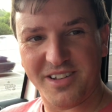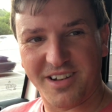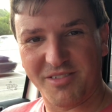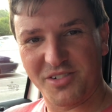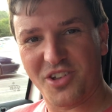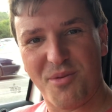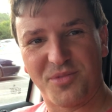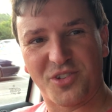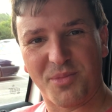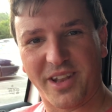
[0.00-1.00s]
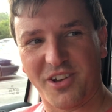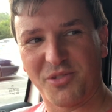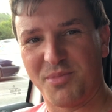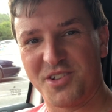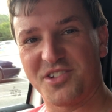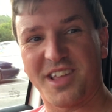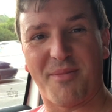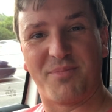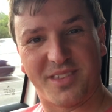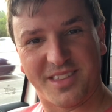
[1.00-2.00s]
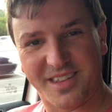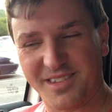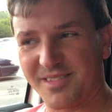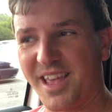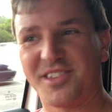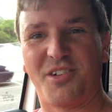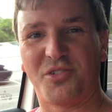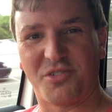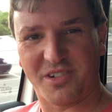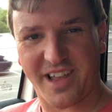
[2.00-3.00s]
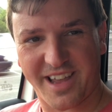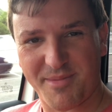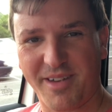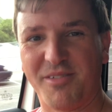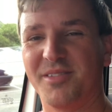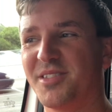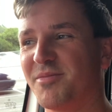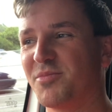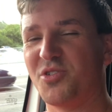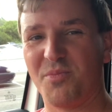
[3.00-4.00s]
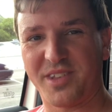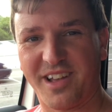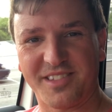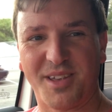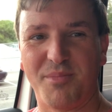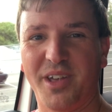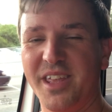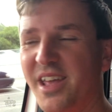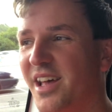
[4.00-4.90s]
I was hoping something else, but it just happened that this SL sort of came out and jumped out at me.